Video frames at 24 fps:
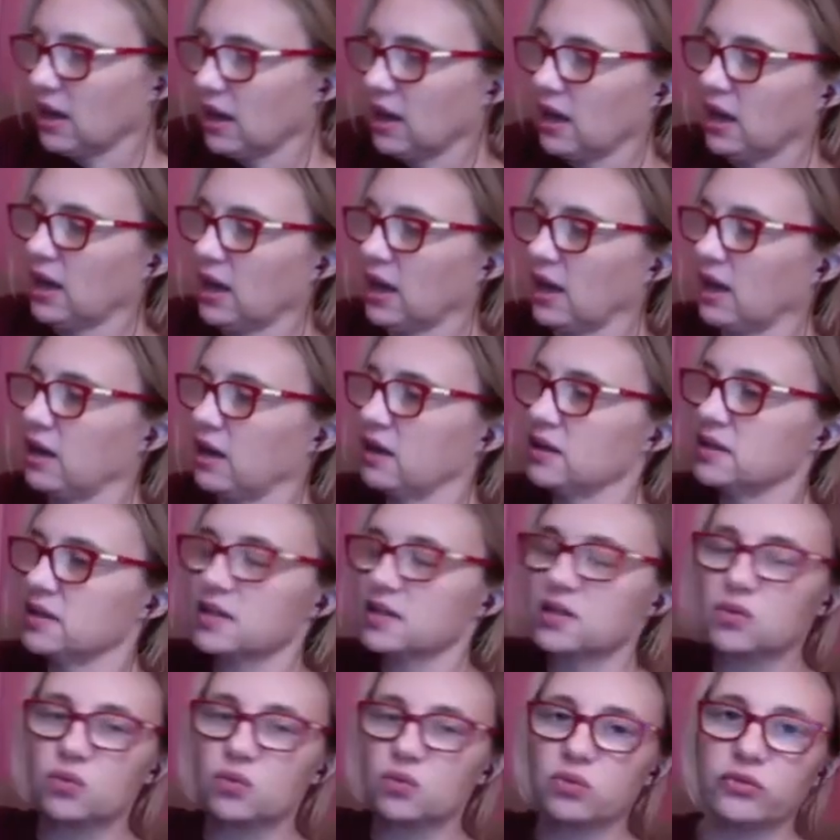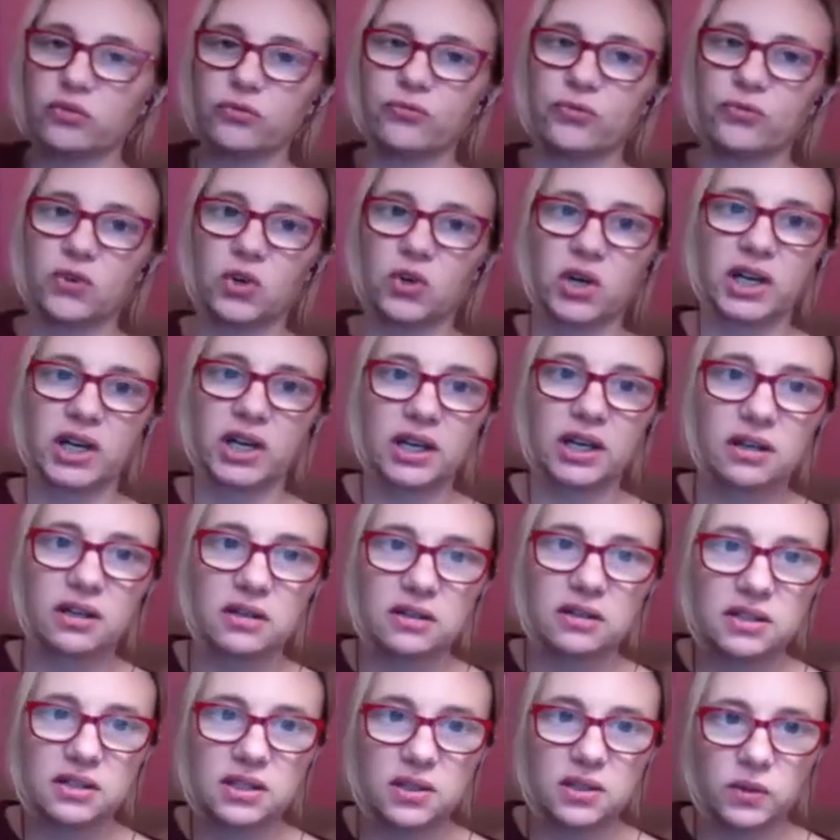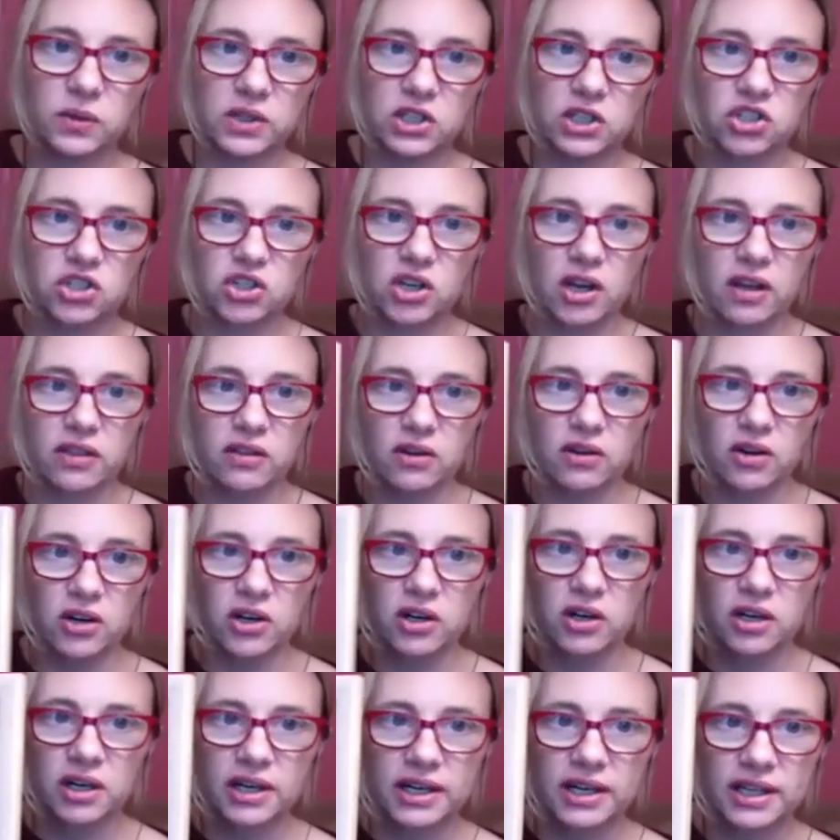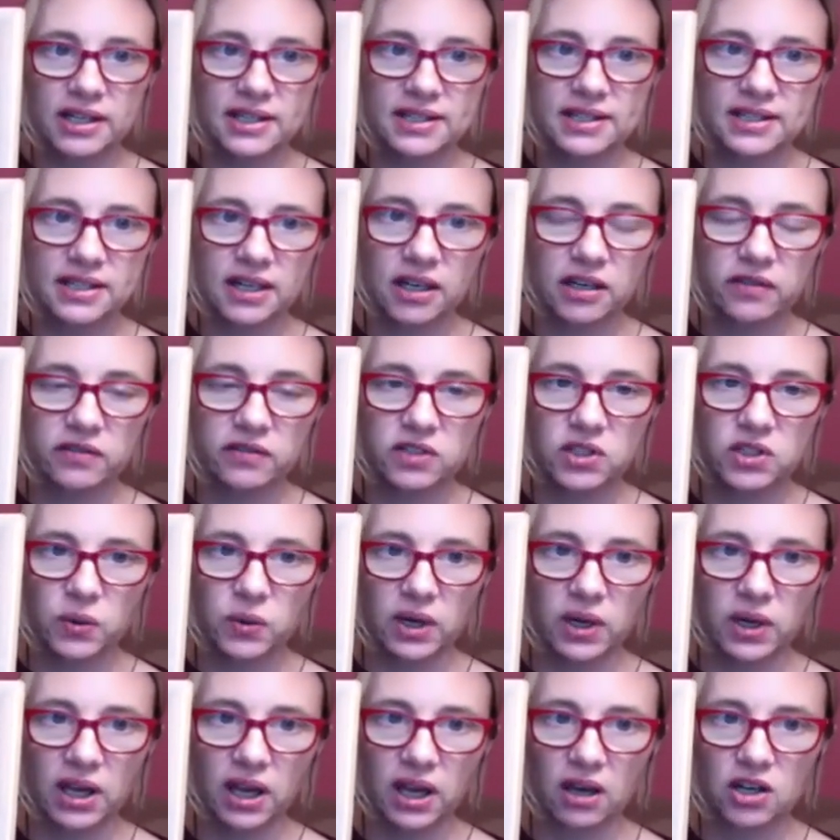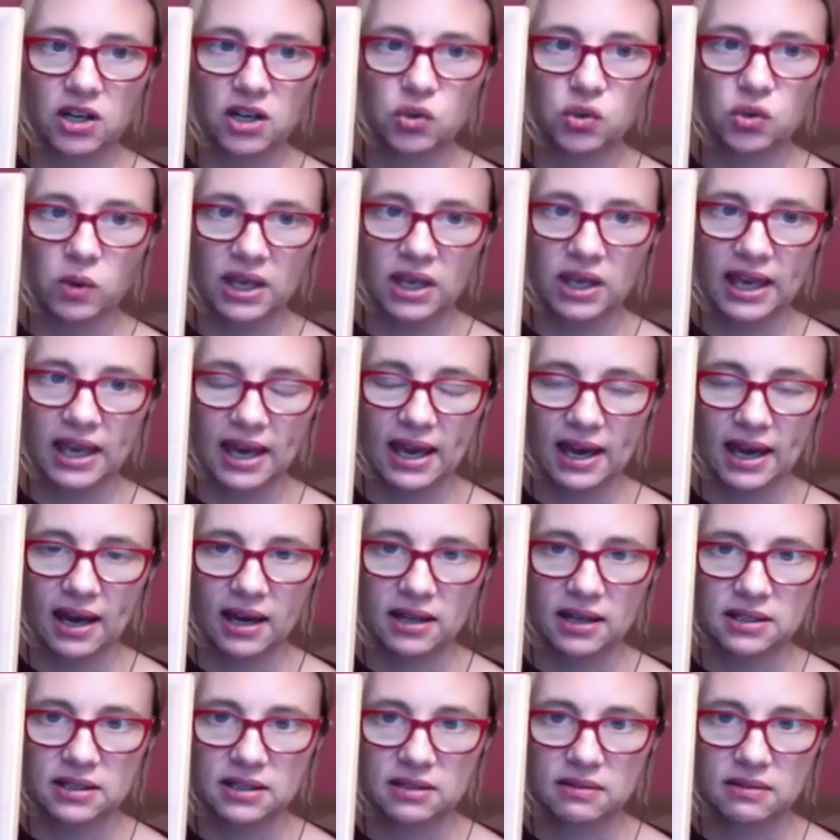as referring to each other instead of to an actual cat.